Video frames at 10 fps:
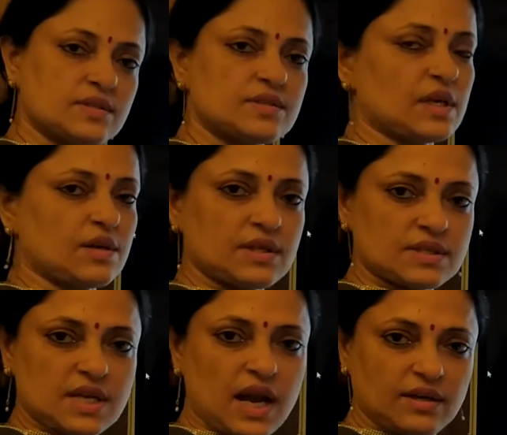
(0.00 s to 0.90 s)
Shall I
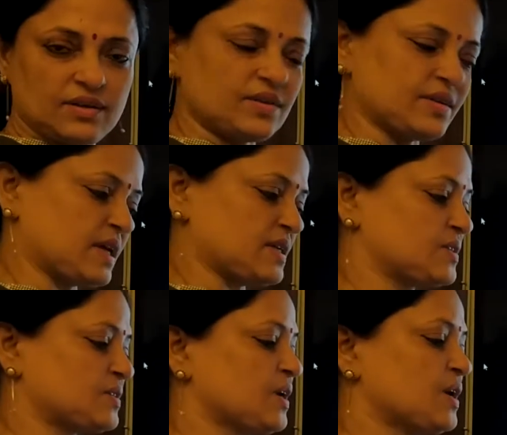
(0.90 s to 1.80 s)
start?
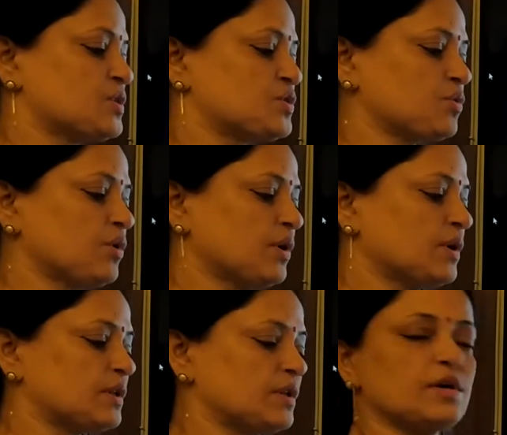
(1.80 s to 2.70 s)
Yes. So
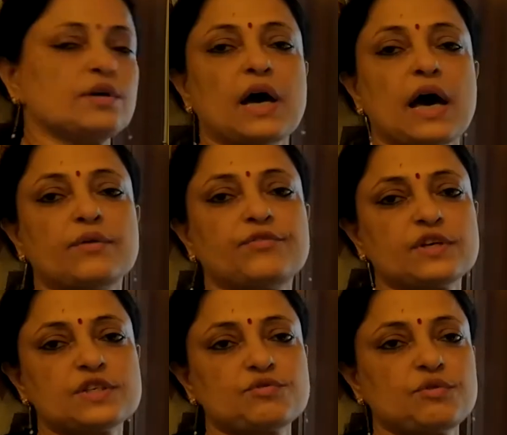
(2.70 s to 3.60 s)

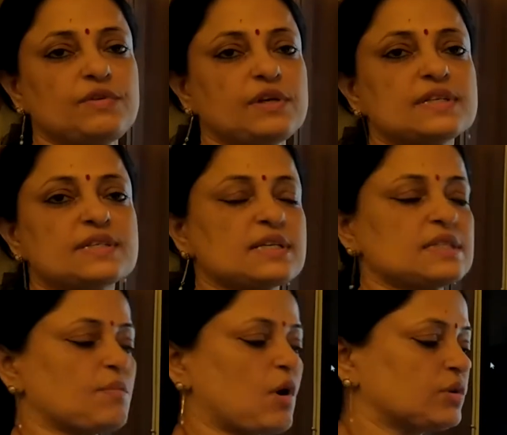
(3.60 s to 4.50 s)
first we will
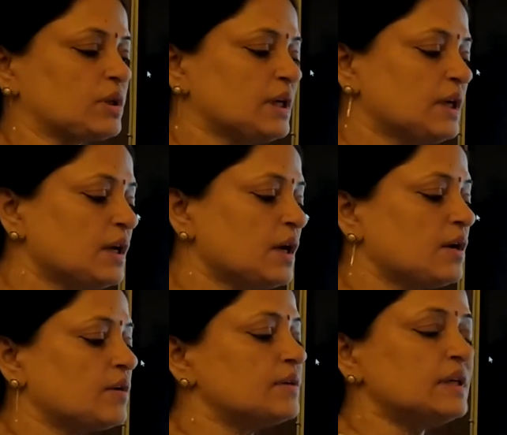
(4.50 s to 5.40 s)
discuss about the
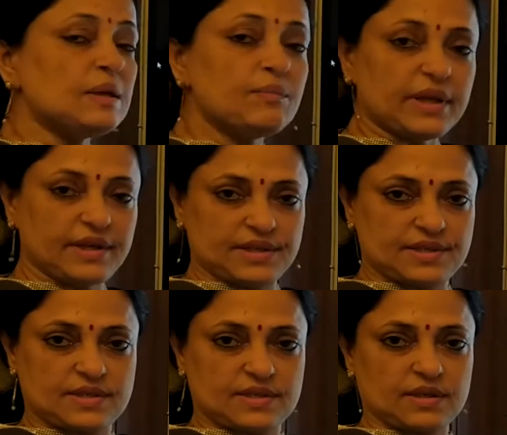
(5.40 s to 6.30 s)

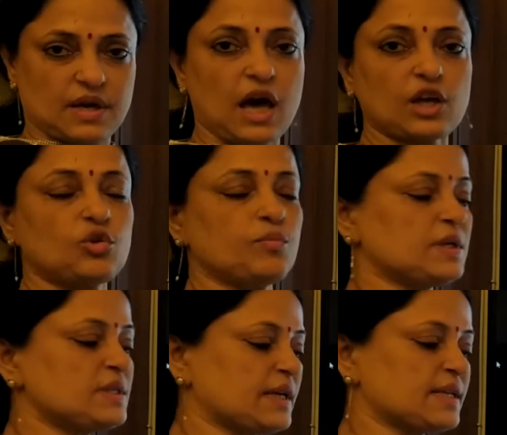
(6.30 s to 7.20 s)
demerits.
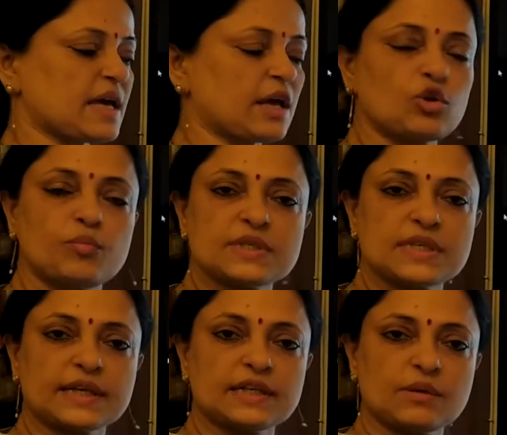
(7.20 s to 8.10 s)
Argument, that is
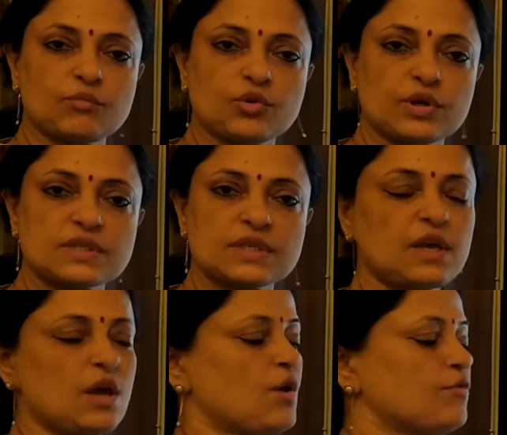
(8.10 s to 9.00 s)
arguments against
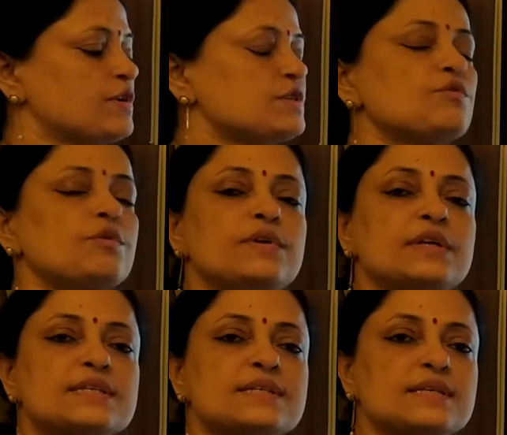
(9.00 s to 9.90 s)
democracy. First we
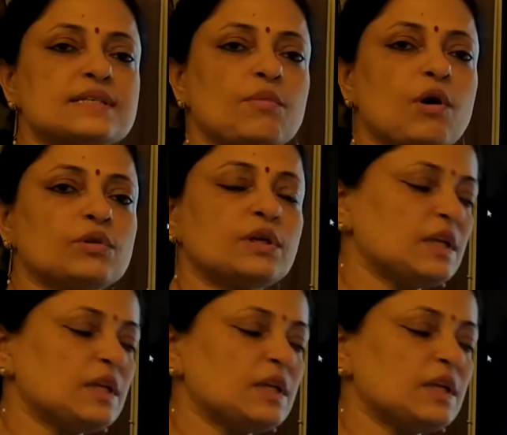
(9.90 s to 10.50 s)
will discuss about the